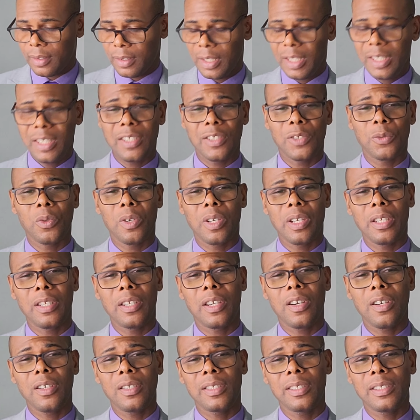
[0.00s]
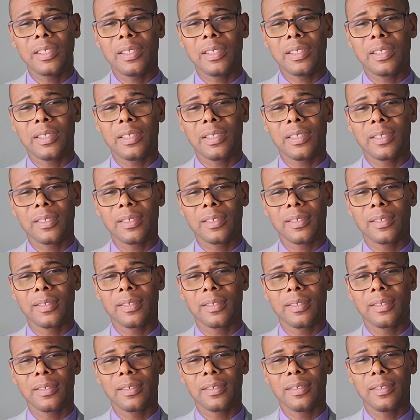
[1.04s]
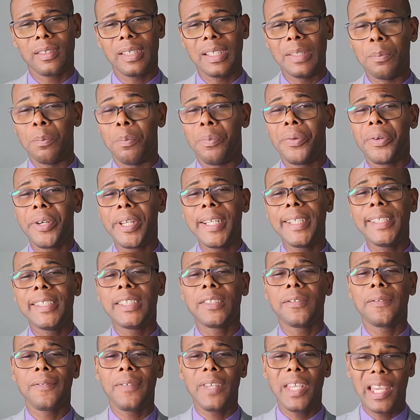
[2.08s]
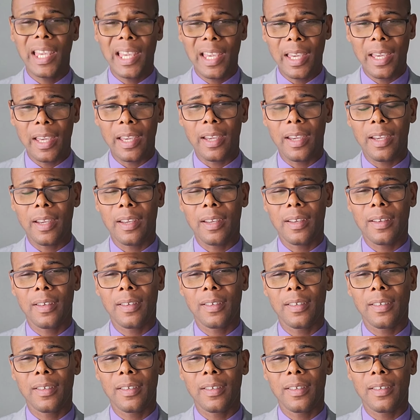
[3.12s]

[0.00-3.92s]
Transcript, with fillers: This is what it causes. It breeds fear.